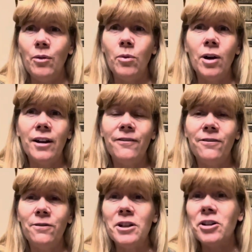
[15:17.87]
What
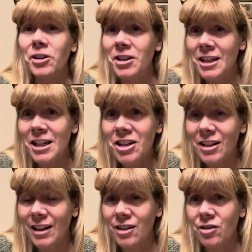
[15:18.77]
if we started
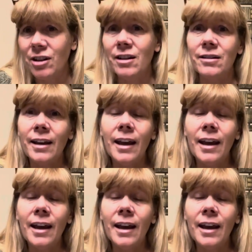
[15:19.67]
teaching that to our kids?